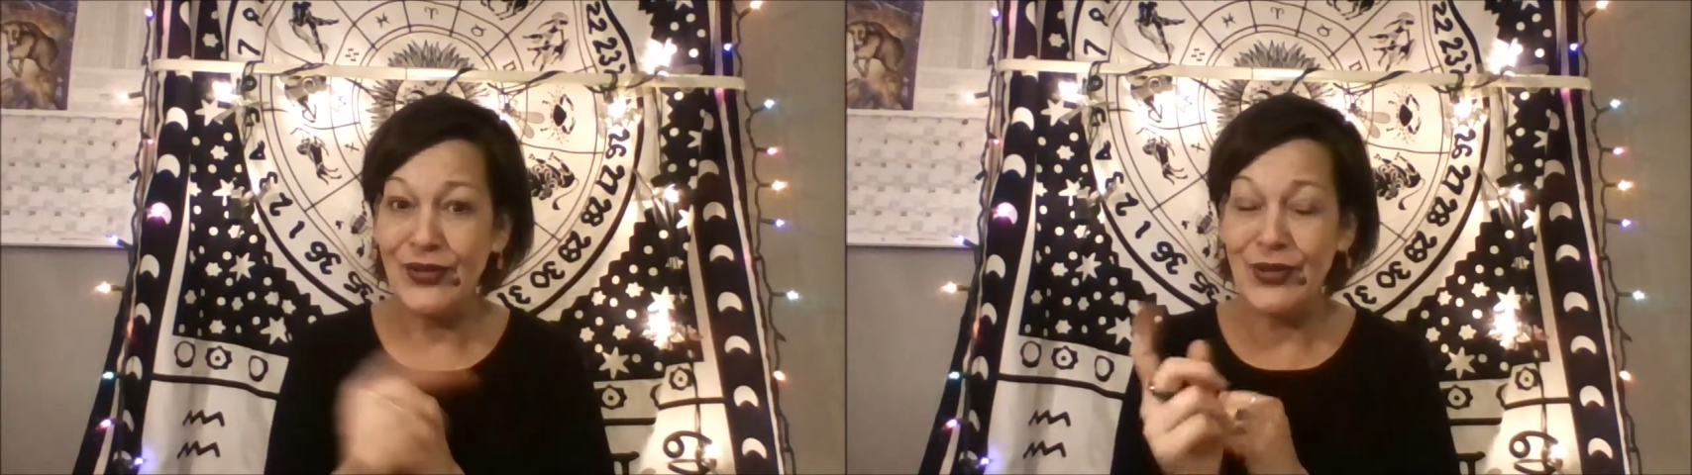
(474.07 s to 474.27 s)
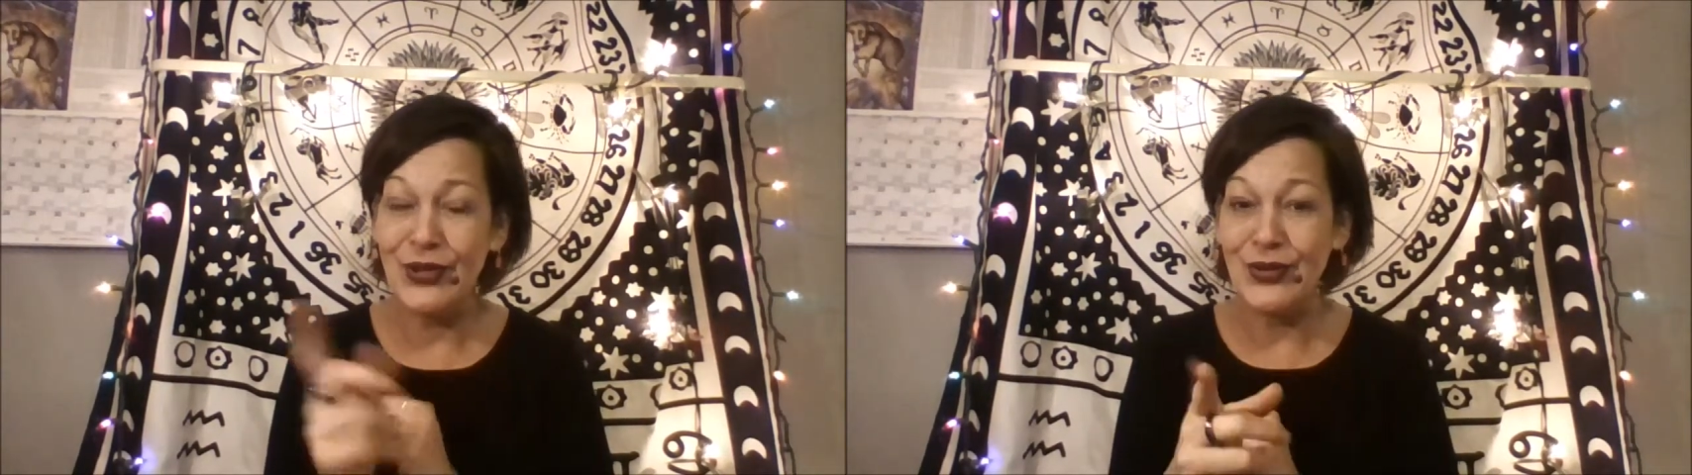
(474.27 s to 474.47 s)

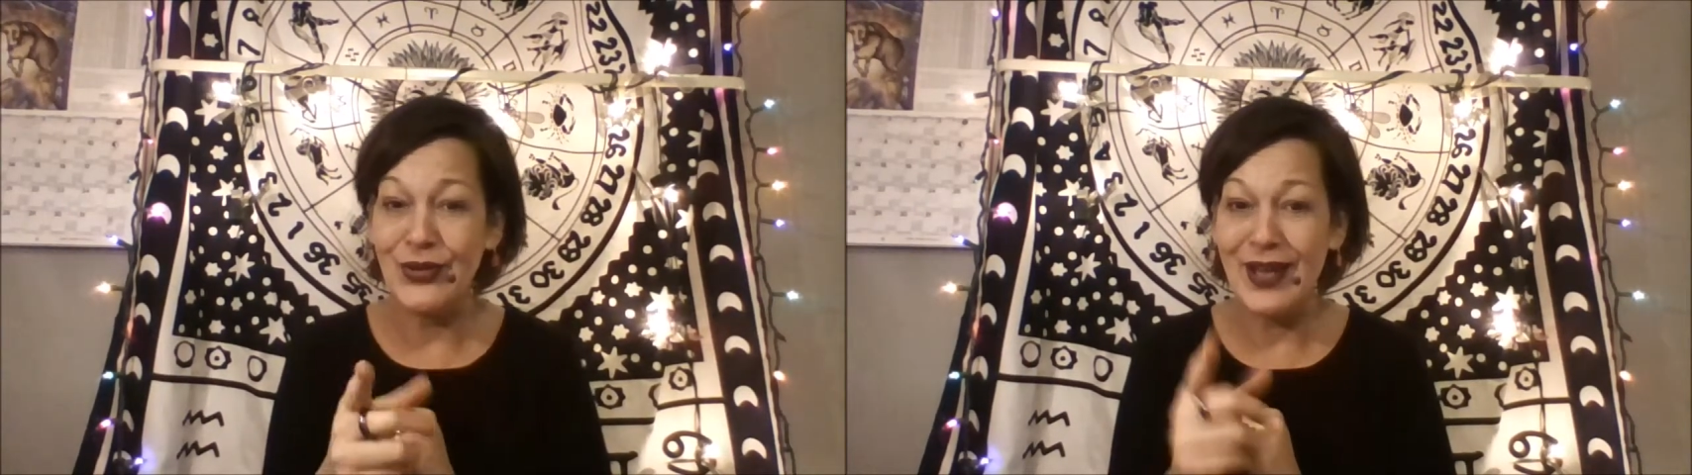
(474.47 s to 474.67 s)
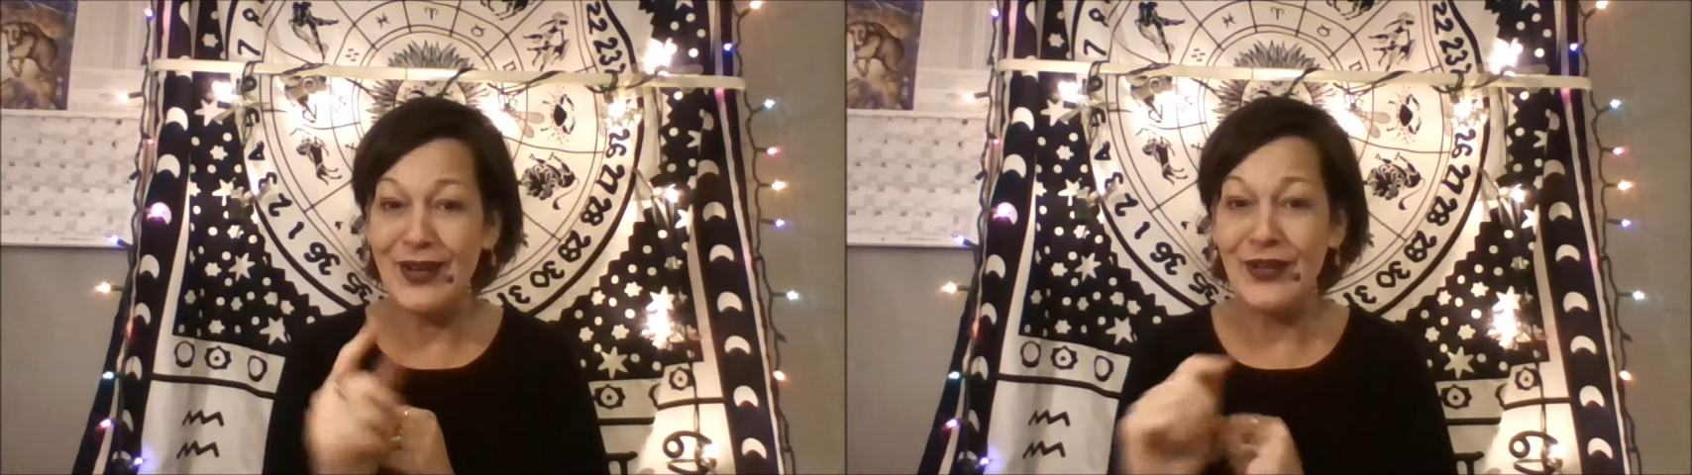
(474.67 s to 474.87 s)
you get
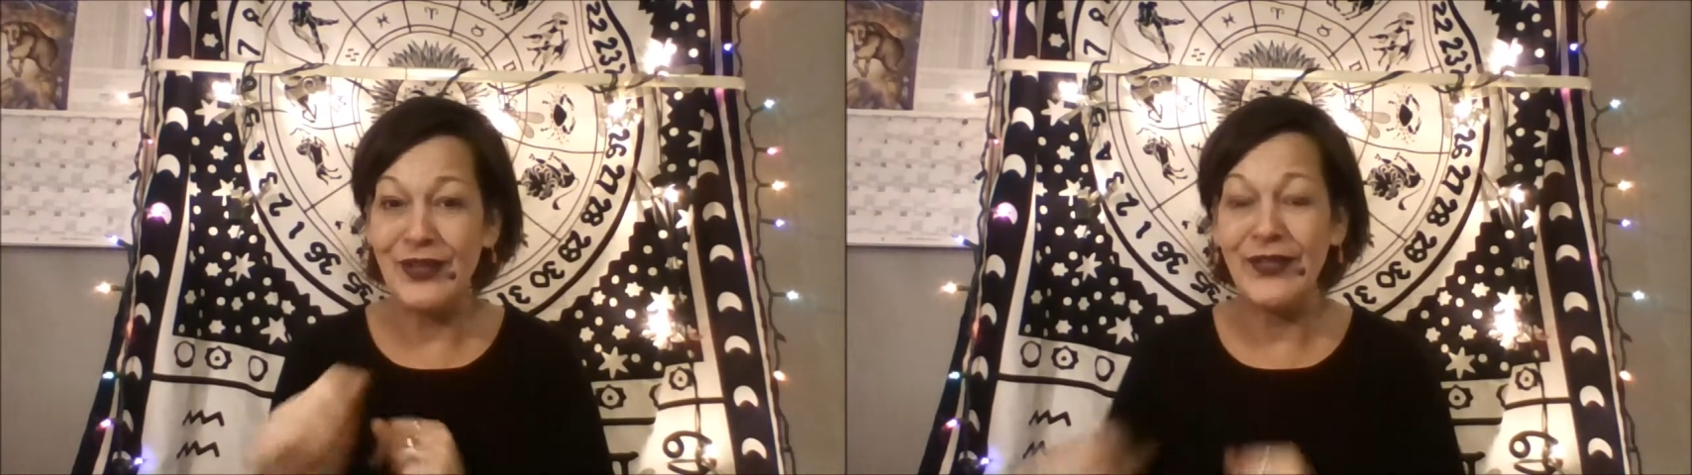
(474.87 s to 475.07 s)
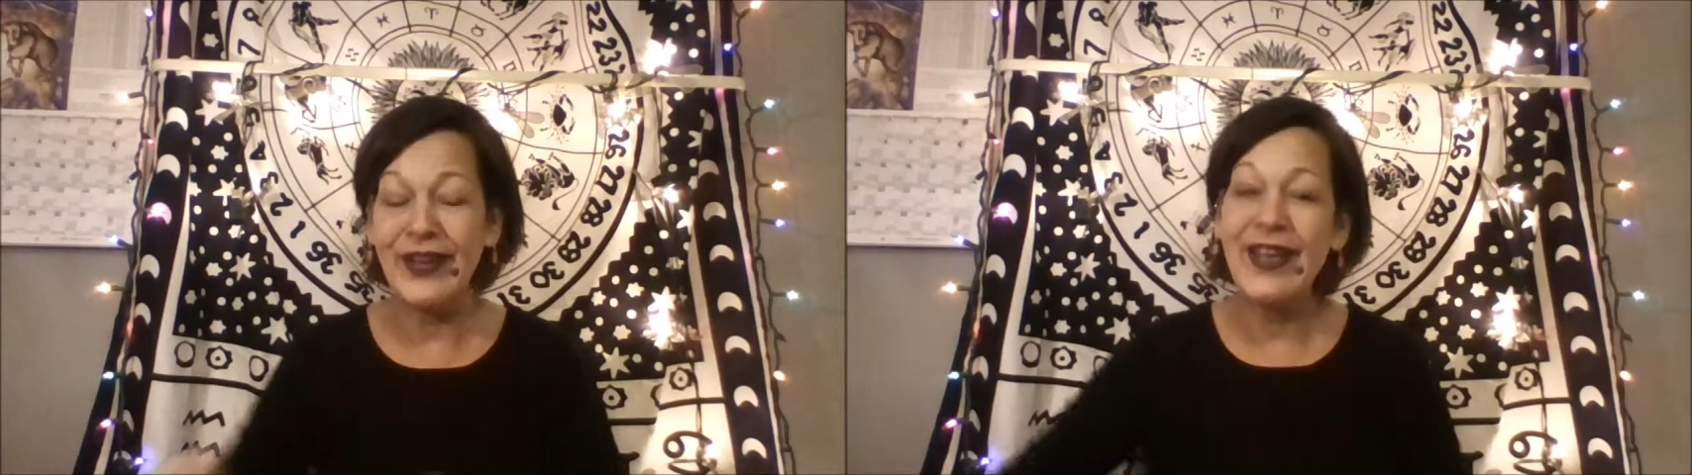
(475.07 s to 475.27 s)

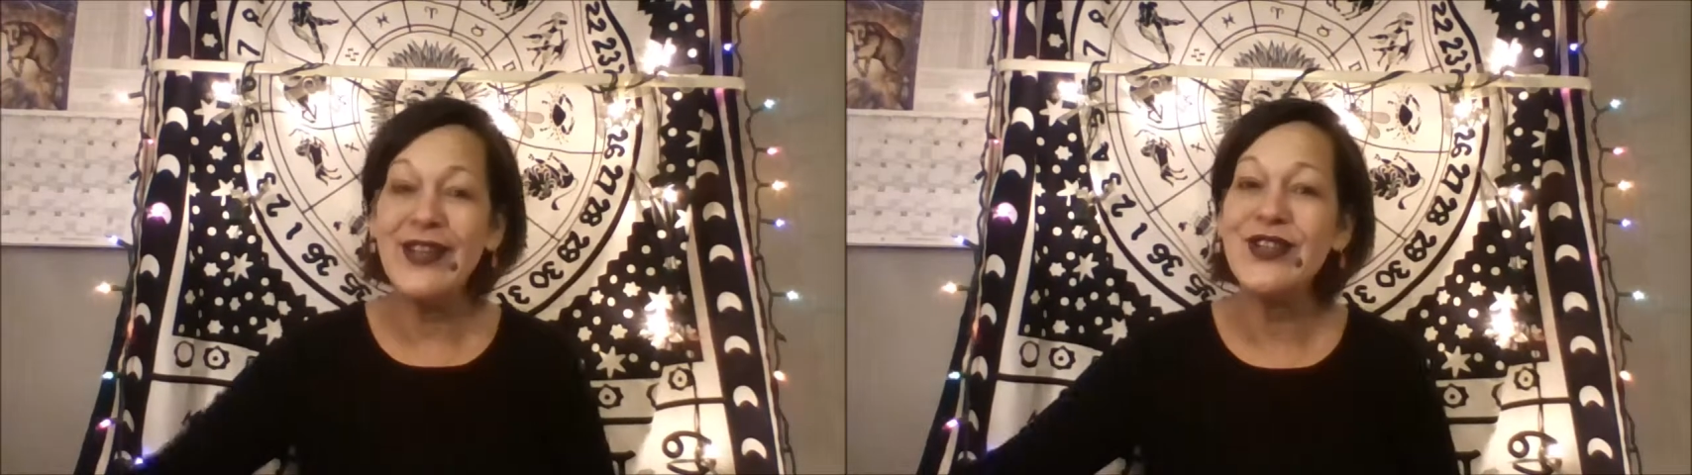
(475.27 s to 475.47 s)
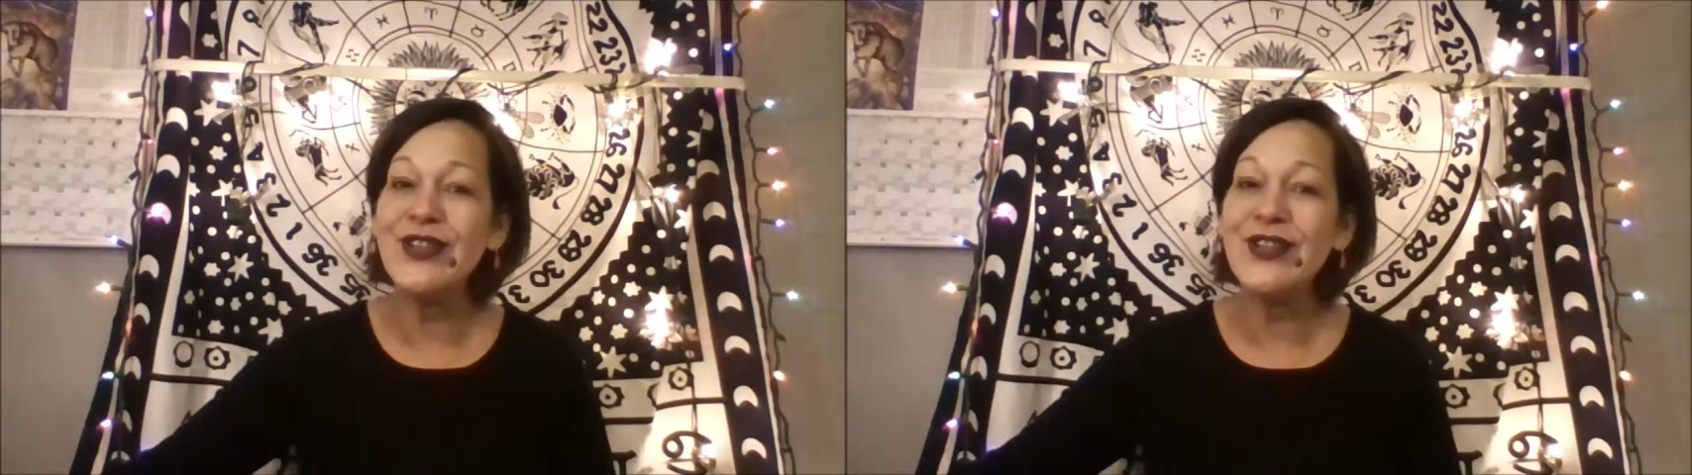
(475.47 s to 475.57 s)
notifications